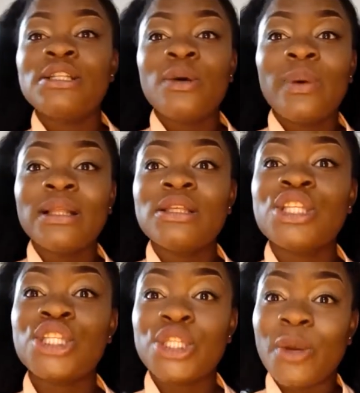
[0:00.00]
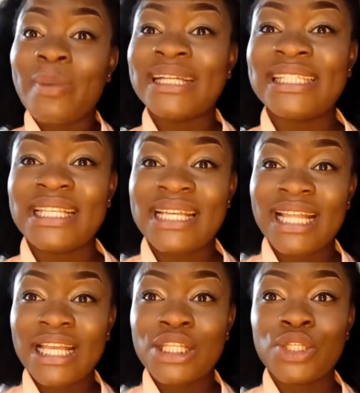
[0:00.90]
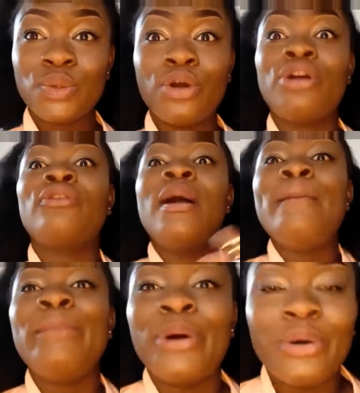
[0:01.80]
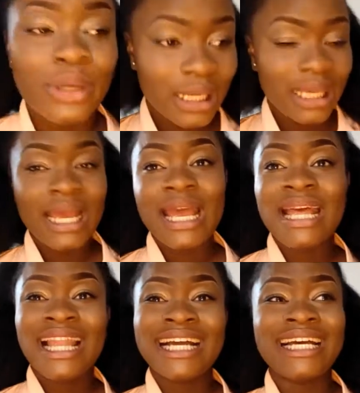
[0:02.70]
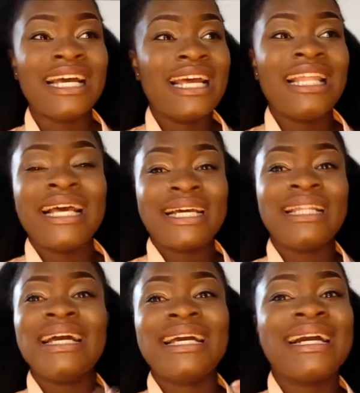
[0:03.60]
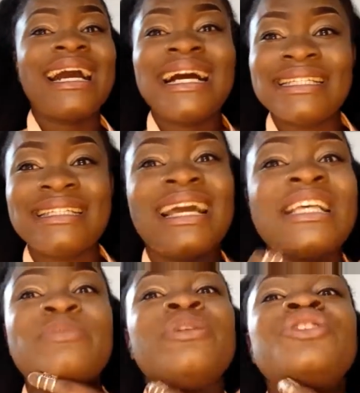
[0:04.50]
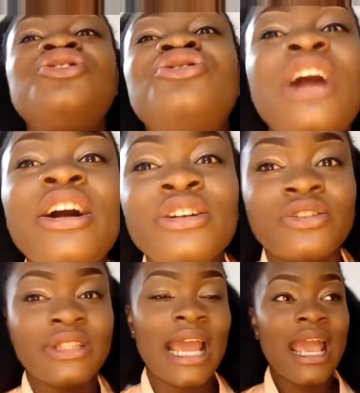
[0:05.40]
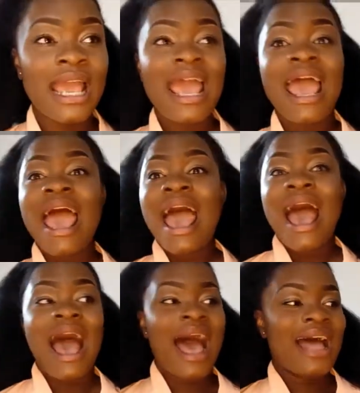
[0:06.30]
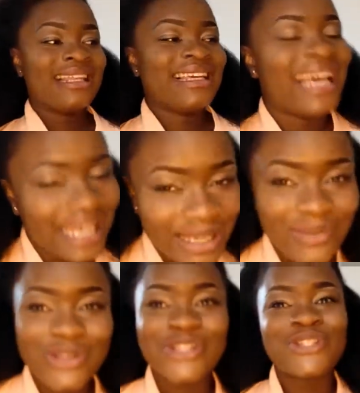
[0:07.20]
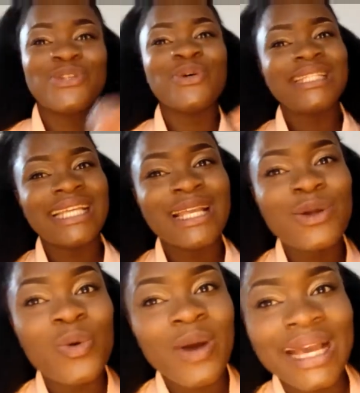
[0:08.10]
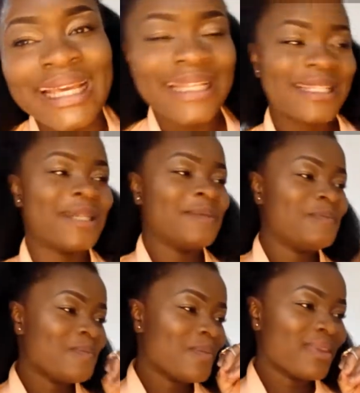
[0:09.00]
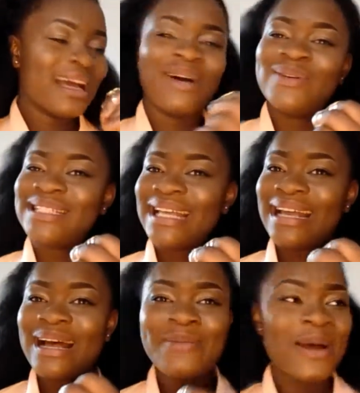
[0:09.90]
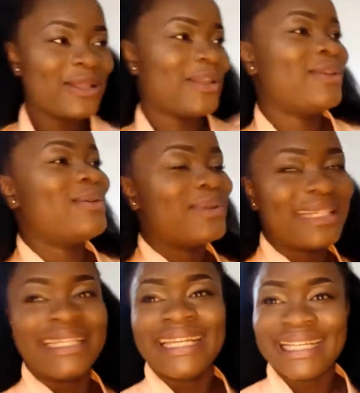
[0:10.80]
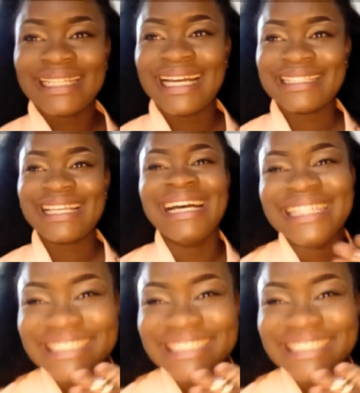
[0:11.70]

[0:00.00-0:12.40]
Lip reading: Someone's stomach decided to grumble, like a cat that is being strangled, and it was so dead quiet. I was like, am I the only one can hear that?